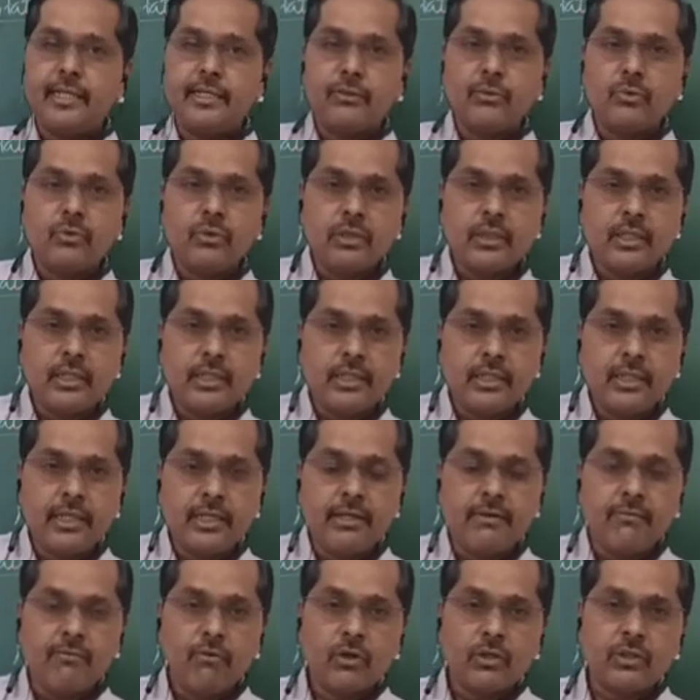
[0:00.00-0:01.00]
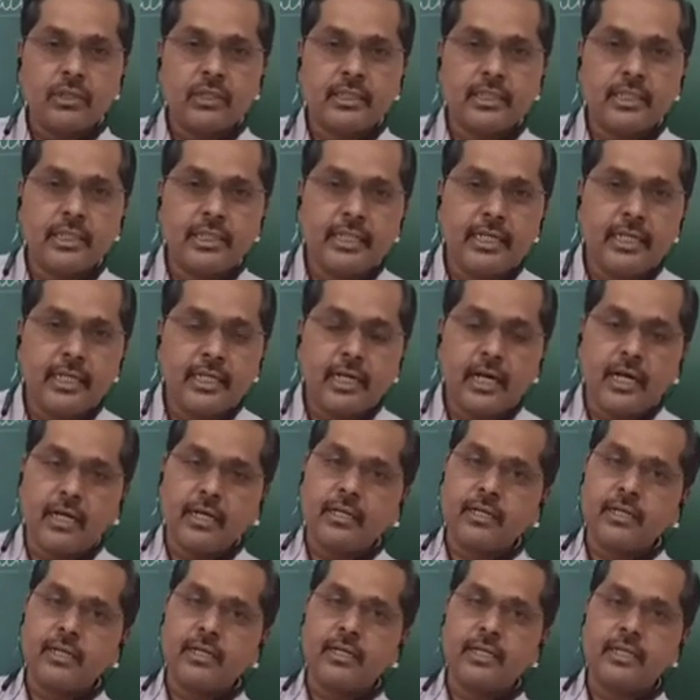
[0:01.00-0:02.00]
Newton, he was sitting
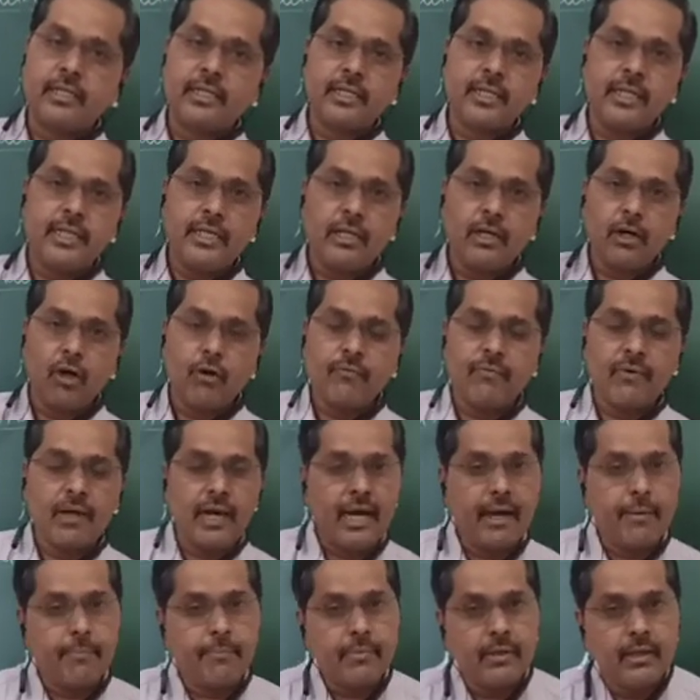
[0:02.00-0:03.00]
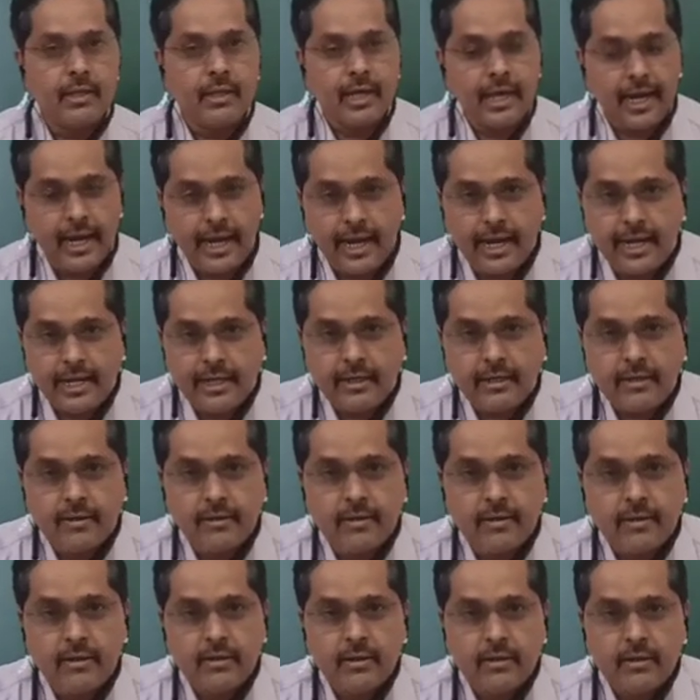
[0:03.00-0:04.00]
under a tree of apple
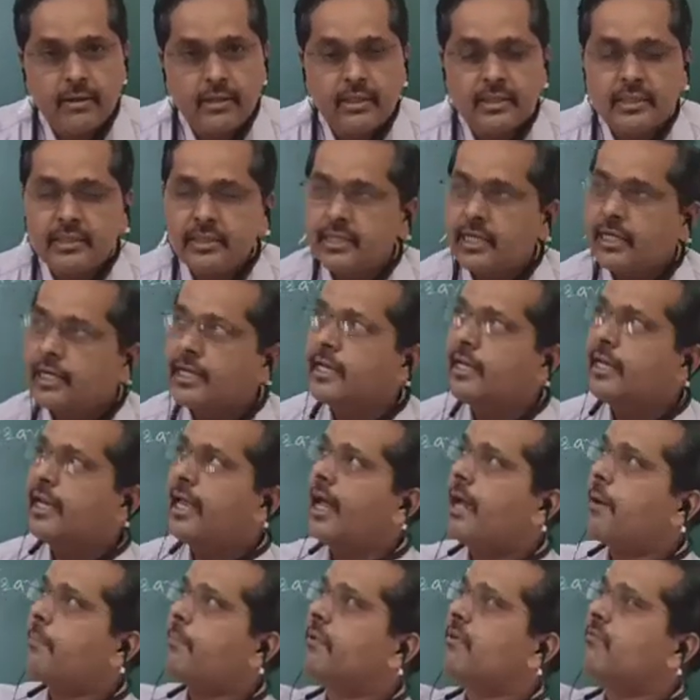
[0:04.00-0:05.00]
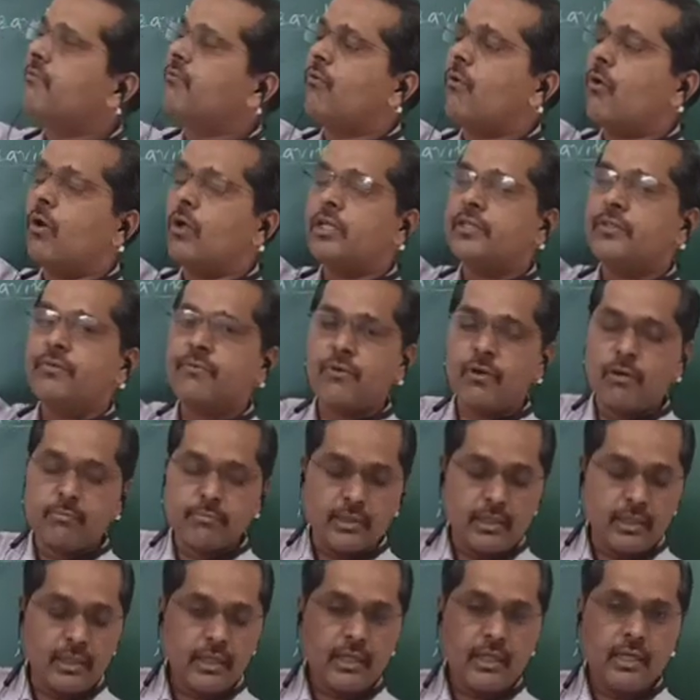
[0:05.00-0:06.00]
and suddenly apple falls
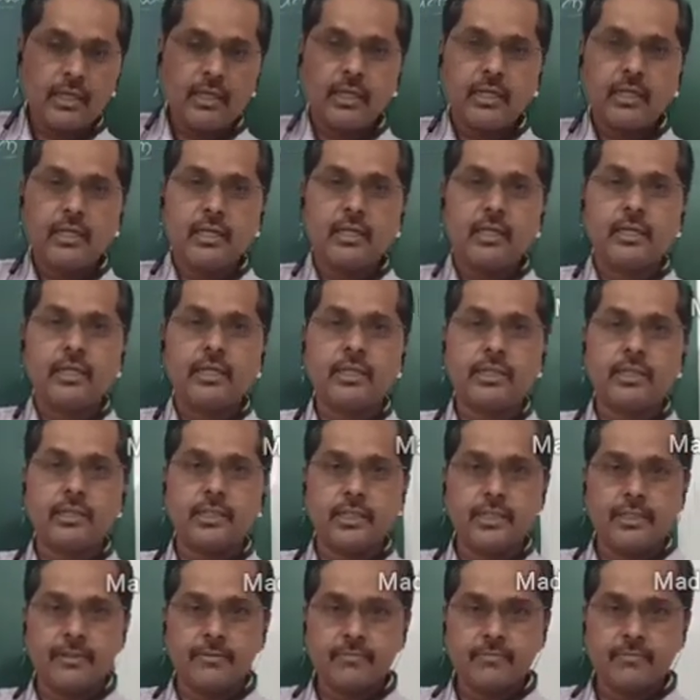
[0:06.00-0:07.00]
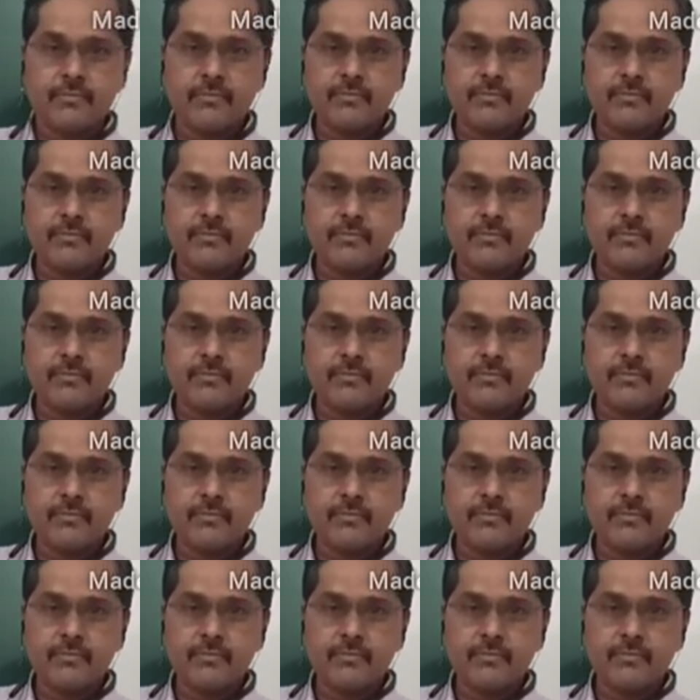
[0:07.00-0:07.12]
from the tree.